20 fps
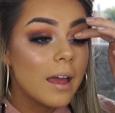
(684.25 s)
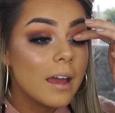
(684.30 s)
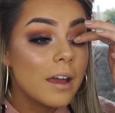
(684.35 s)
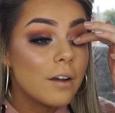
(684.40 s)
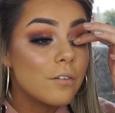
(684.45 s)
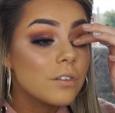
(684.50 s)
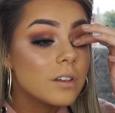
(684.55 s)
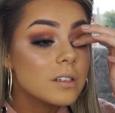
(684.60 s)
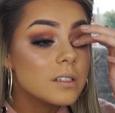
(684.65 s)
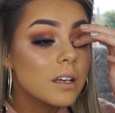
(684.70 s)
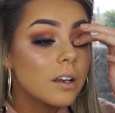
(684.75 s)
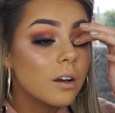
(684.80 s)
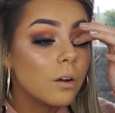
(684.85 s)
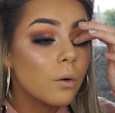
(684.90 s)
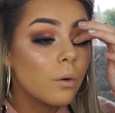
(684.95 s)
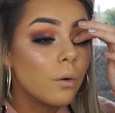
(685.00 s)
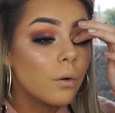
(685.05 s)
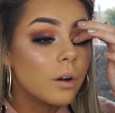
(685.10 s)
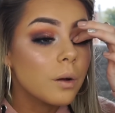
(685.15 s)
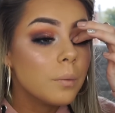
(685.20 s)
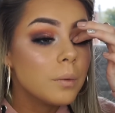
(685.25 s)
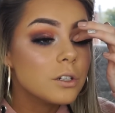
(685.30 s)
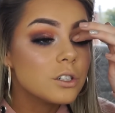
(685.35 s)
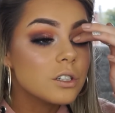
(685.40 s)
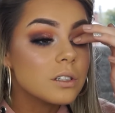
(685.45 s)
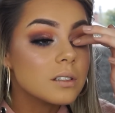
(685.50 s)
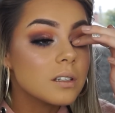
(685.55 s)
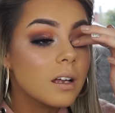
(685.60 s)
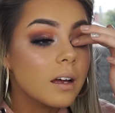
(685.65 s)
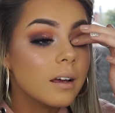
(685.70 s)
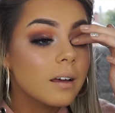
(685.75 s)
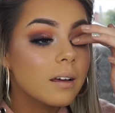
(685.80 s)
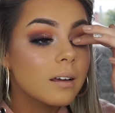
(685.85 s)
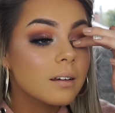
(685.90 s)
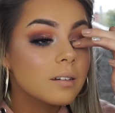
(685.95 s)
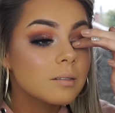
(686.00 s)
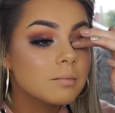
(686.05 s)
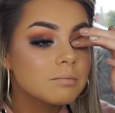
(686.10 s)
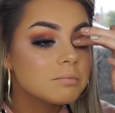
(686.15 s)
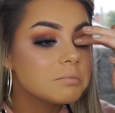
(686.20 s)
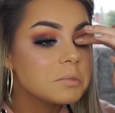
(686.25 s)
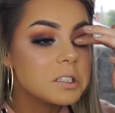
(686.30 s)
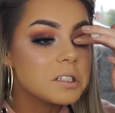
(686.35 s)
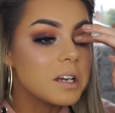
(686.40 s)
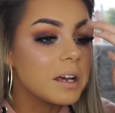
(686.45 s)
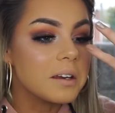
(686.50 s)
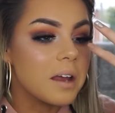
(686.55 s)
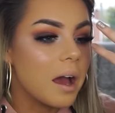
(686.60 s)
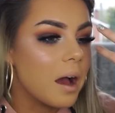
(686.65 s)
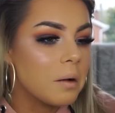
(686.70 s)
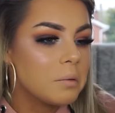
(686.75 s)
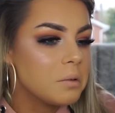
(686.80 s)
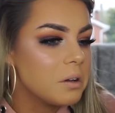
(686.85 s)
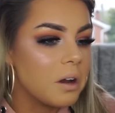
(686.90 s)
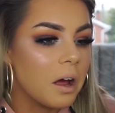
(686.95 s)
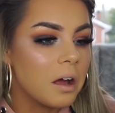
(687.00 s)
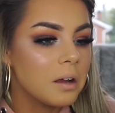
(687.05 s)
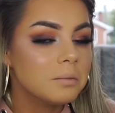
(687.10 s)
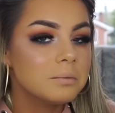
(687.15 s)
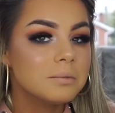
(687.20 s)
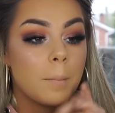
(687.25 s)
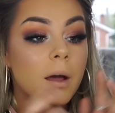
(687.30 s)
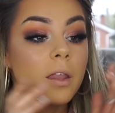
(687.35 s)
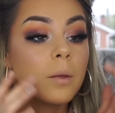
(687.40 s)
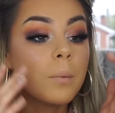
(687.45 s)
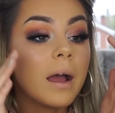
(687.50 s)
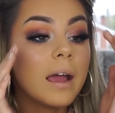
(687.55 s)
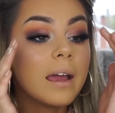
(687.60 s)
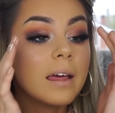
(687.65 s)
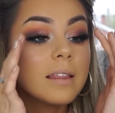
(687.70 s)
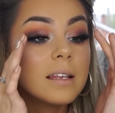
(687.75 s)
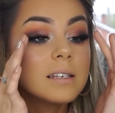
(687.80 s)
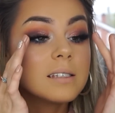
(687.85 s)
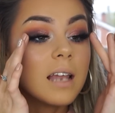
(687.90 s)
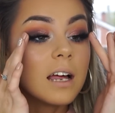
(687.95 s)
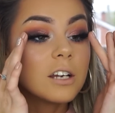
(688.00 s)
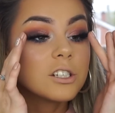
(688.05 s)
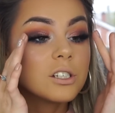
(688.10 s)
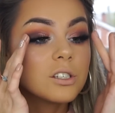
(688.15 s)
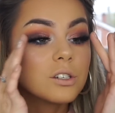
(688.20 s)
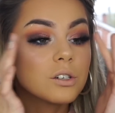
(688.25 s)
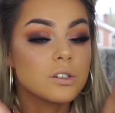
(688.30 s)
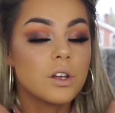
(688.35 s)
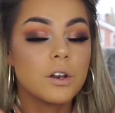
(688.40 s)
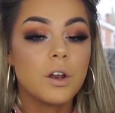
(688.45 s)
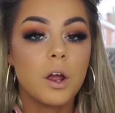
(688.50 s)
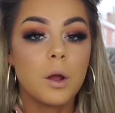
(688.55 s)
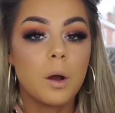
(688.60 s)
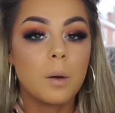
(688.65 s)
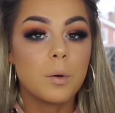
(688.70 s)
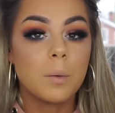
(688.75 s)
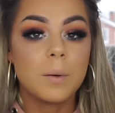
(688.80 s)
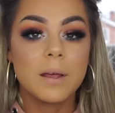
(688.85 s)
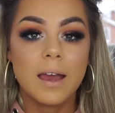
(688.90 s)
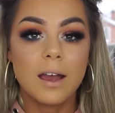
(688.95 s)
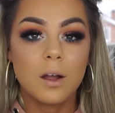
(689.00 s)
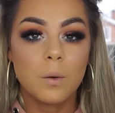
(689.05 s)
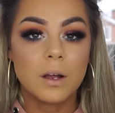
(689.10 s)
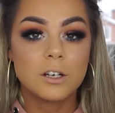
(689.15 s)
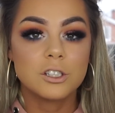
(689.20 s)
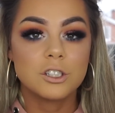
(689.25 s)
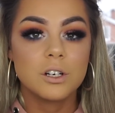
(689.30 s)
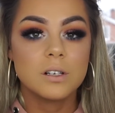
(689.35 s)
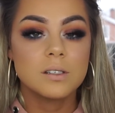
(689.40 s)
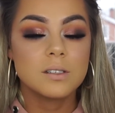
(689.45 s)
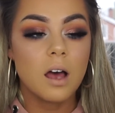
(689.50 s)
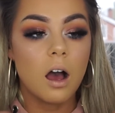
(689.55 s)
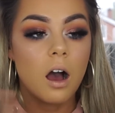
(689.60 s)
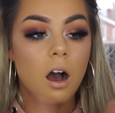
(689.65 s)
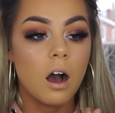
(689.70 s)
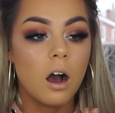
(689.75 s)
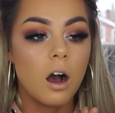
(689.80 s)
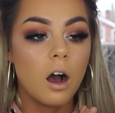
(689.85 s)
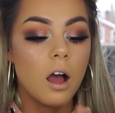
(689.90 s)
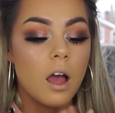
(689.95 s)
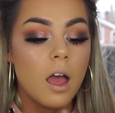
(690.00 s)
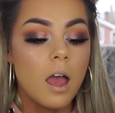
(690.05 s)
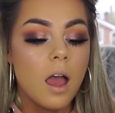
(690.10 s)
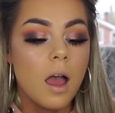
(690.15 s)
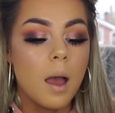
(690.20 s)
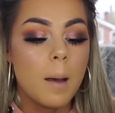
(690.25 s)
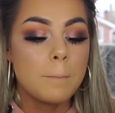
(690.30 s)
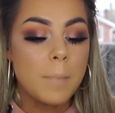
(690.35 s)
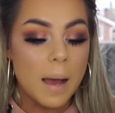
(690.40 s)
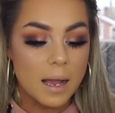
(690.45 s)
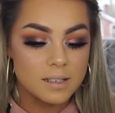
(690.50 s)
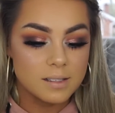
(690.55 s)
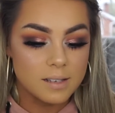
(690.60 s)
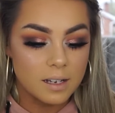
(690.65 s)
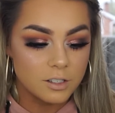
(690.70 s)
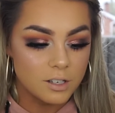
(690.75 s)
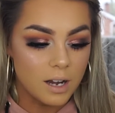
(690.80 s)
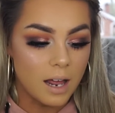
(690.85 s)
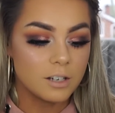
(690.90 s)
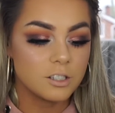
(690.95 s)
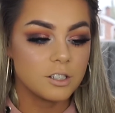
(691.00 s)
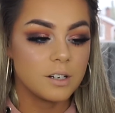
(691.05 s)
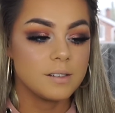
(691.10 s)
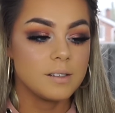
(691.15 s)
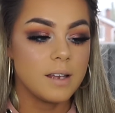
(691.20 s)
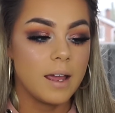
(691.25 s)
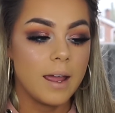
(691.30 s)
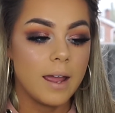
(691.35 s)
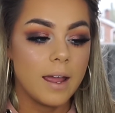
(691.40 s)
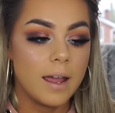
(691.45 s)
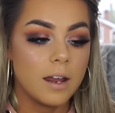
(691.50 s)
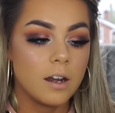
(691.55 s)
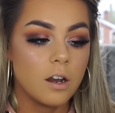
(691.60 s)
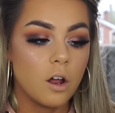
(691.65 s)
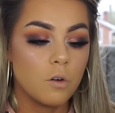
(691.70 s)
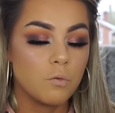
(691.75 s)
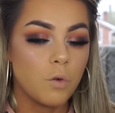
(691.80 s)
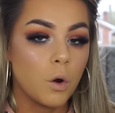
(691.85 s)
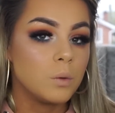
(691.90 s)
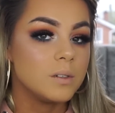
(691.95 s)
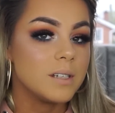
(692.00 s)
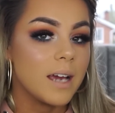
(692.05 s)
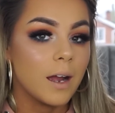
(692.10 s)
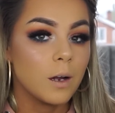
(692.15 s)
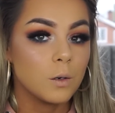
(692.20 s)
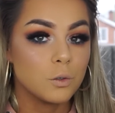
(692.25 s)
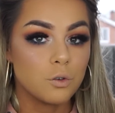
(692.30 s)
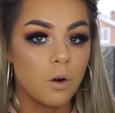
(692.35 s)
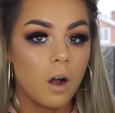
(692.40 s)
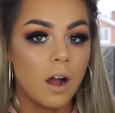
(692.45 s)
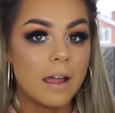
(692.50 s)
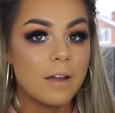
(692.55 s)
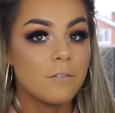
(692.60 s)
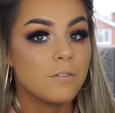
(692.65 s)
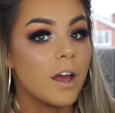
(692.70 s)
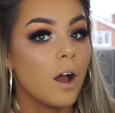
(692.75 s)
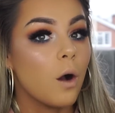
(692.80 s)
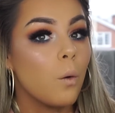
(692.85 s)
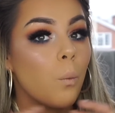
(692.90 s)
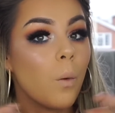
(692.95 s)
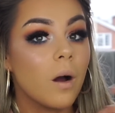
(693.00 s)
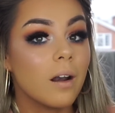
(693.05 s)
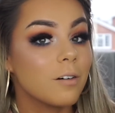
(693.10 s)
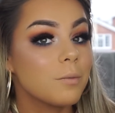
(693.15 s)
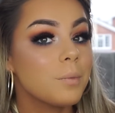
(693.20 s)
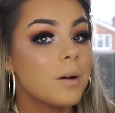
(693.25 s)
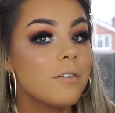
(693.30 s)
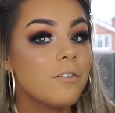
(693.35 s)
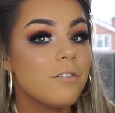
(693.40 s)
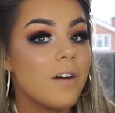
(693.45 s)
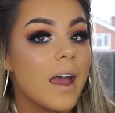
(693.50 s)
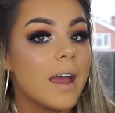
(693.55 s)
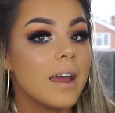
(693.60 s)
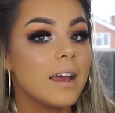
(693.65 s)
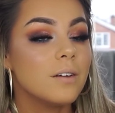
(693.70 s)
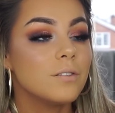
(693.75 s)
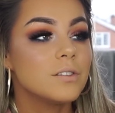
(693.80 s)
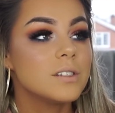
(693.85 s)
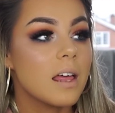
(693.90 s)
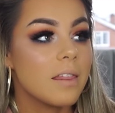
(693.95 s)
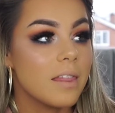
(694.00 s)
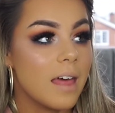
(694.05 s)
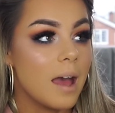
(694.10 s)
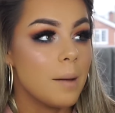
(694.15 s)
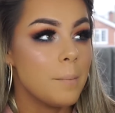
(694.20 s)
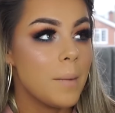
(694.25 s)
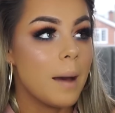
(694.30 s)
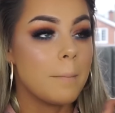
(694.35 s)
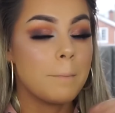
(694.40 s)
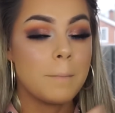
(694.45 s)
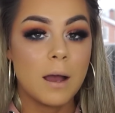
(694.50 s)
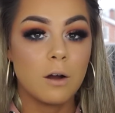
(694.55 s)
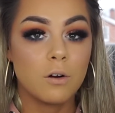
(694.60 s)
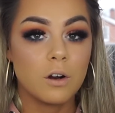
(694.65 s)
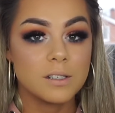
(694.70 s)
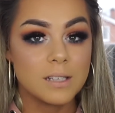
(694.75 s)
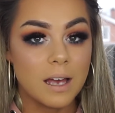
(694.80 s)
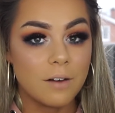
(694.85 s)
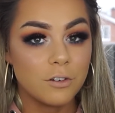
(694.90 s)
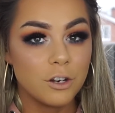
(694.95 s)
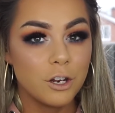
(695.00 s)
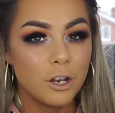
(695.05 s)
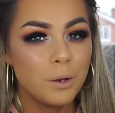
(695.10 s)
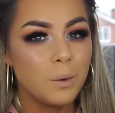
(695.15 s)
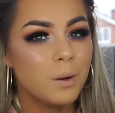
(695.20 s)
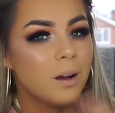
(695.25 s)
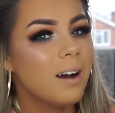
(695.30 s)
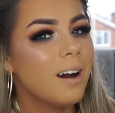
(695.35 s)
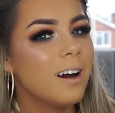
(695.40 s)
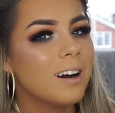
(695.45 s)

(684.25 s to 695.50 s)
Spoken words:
If this inner corner would just, like, stick down, you know? By the way, these lashes, because I know I'll probably get questions, are Backstage lashes in Rodeo Drive. They are one of my faves. Them and Melrose Avenue.